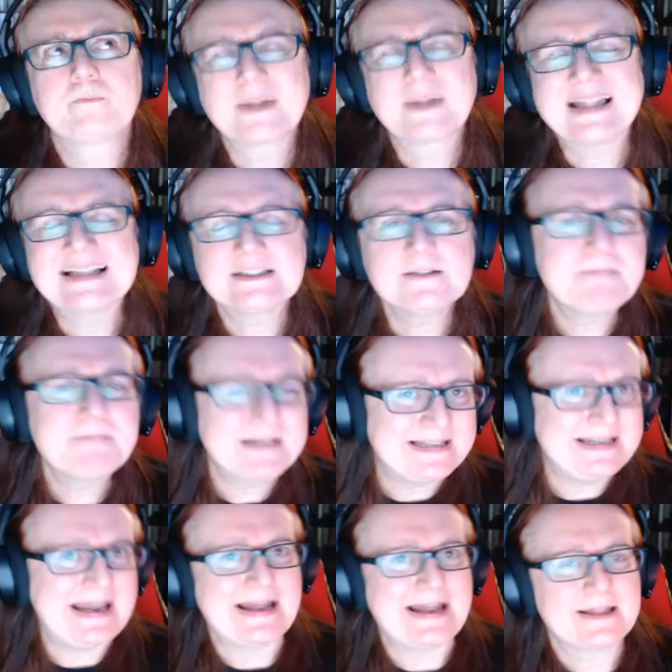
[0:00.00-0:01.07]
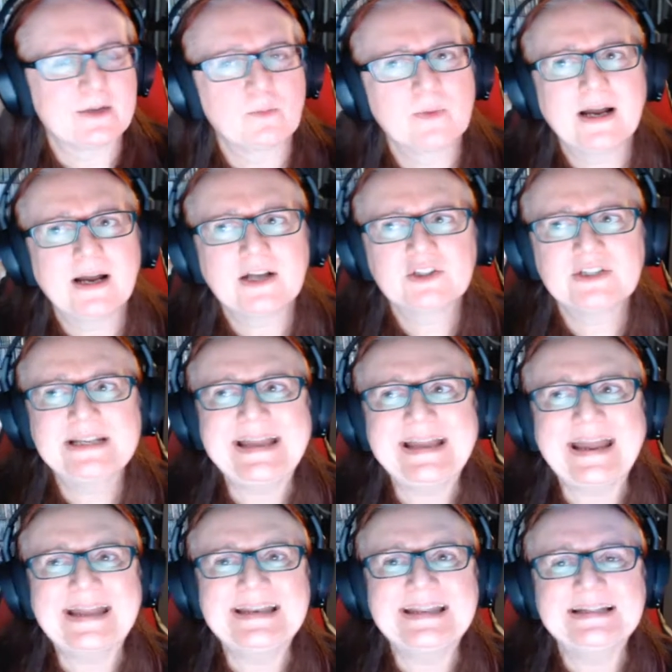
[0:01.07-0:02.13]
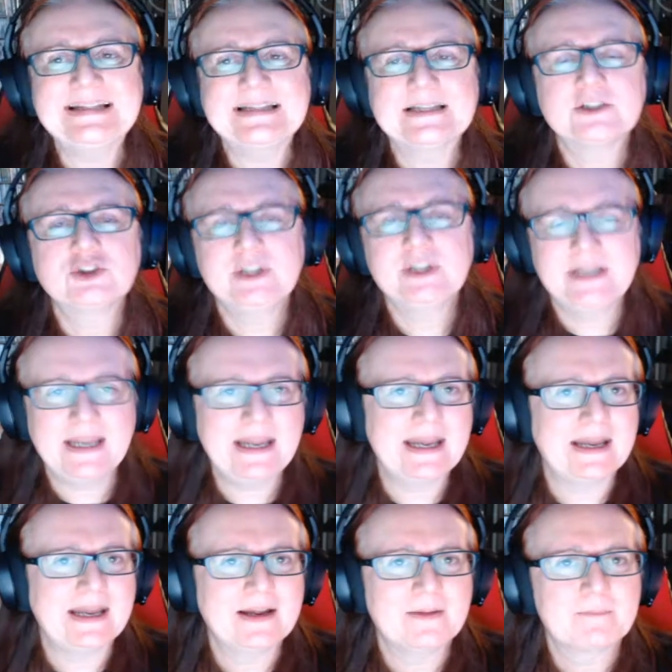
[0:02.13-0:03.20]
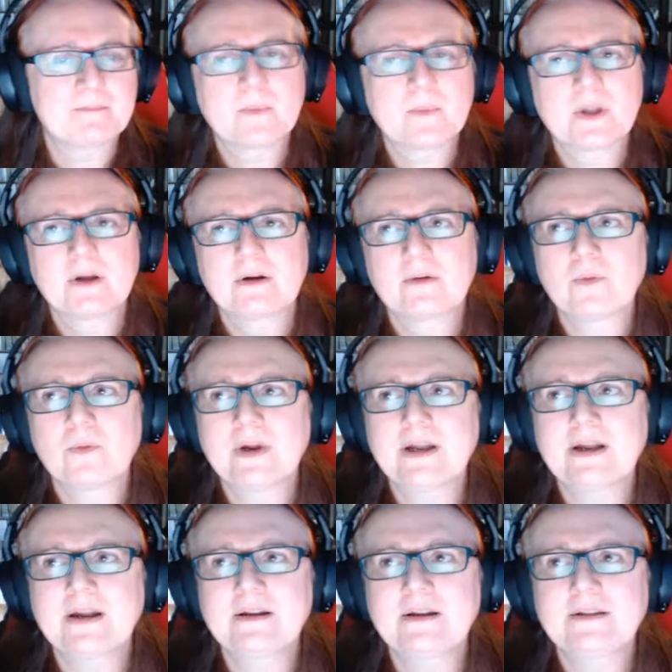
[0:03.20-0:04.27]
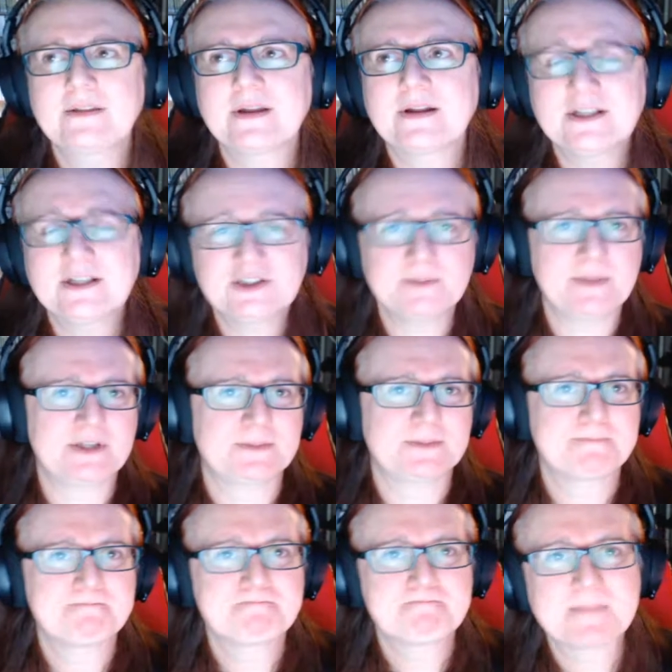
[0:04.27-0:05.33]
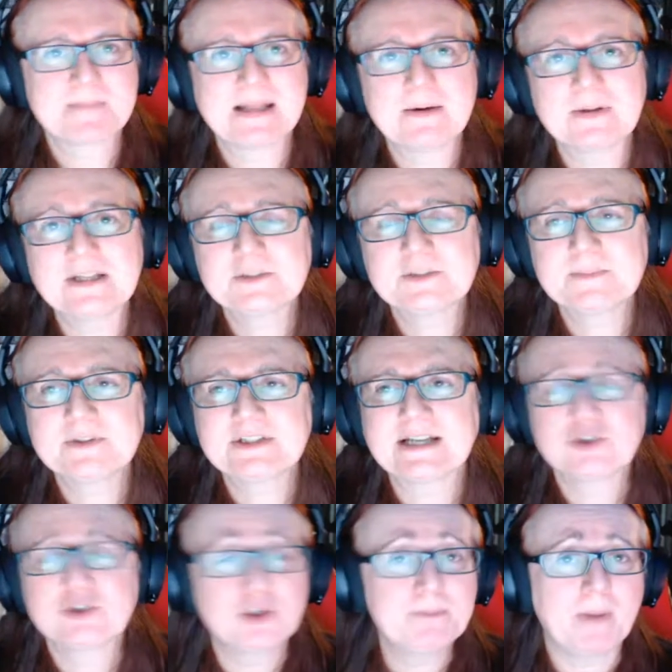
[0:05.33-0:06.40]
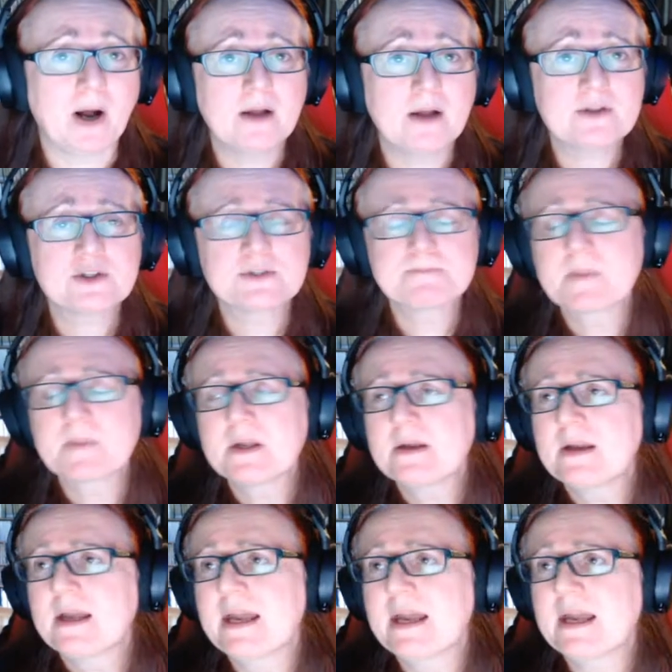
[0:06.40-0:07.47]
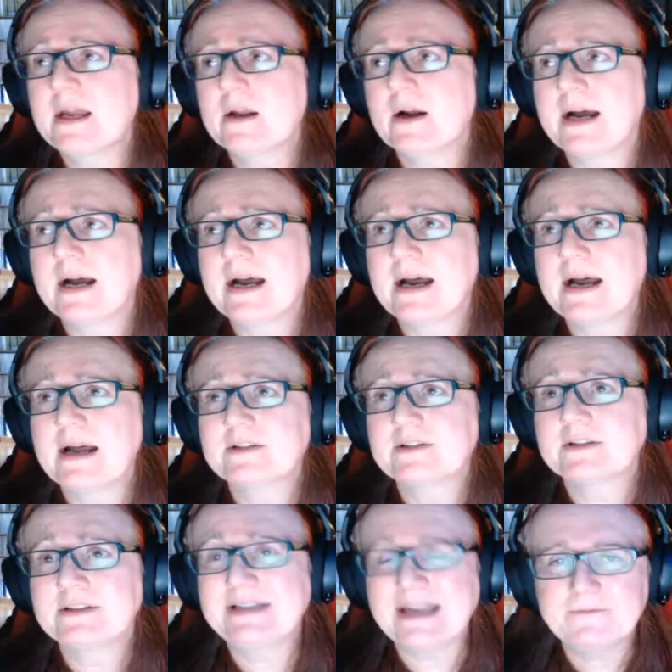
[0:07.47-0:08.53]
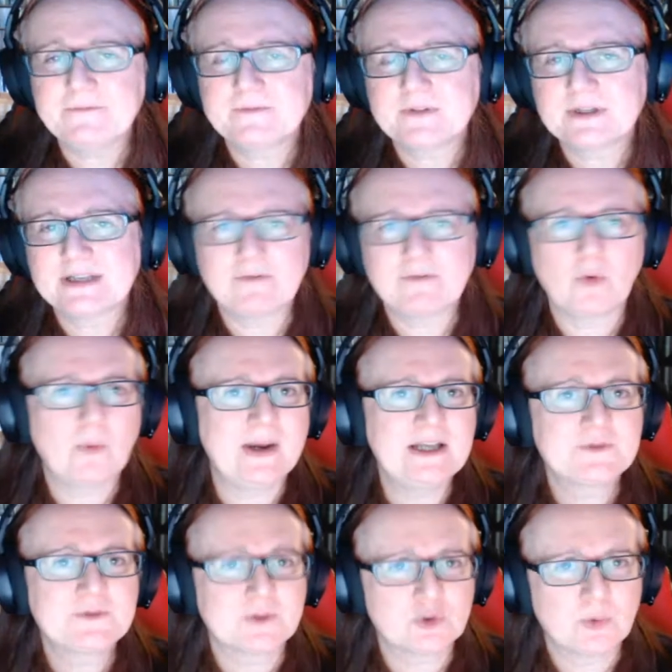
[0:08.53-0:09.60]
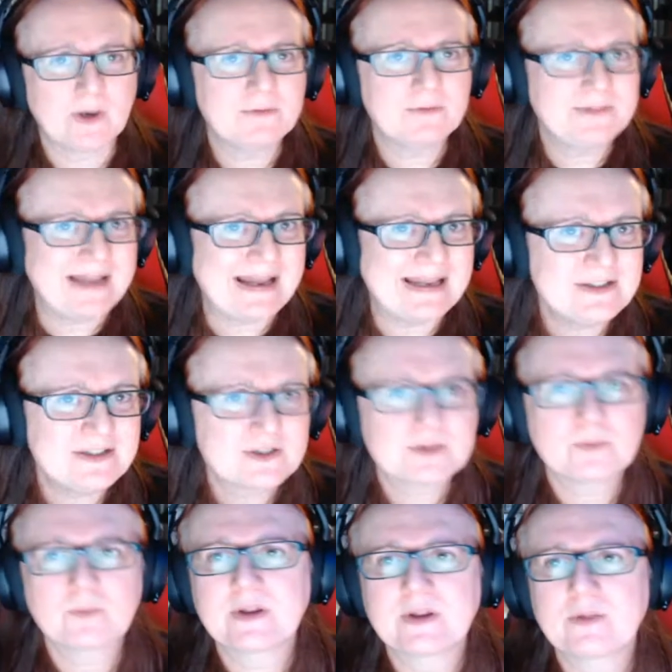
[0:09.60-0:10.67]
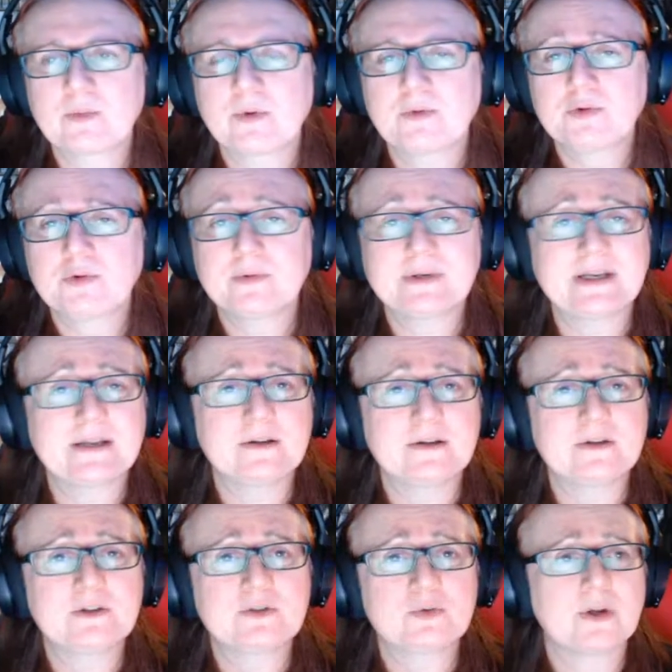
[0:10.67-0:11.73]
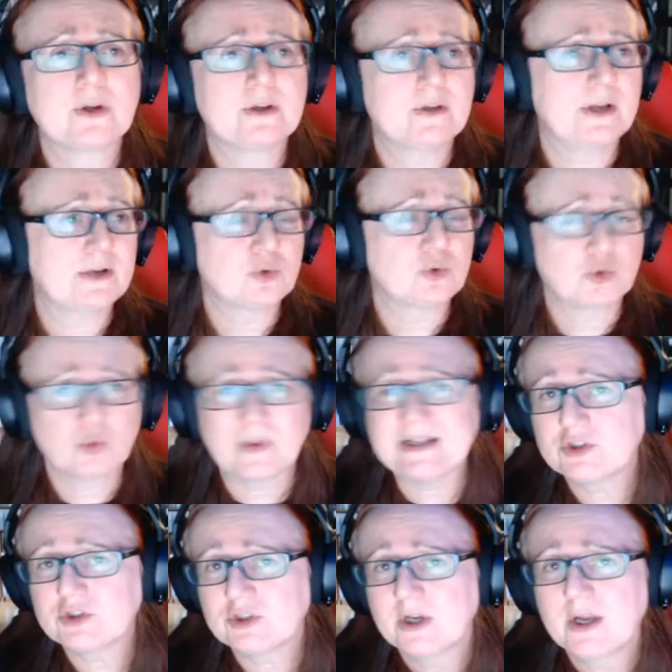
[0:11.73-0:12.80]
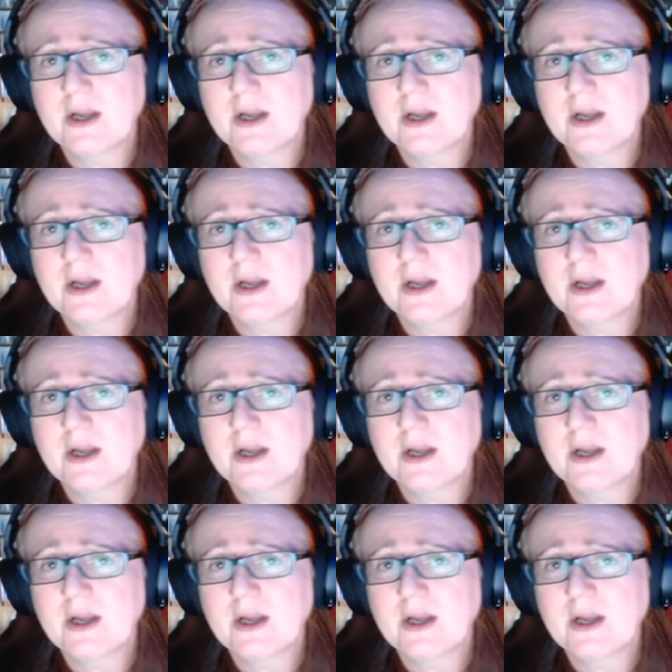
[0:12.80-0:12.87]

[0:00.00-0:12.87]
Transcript: But let's not forget that we're actually ending this year with Elizabeth. Now, Elizabeth had 2 parts. It had gift giveaways for 12 days, whether we were doing in the actual Twitch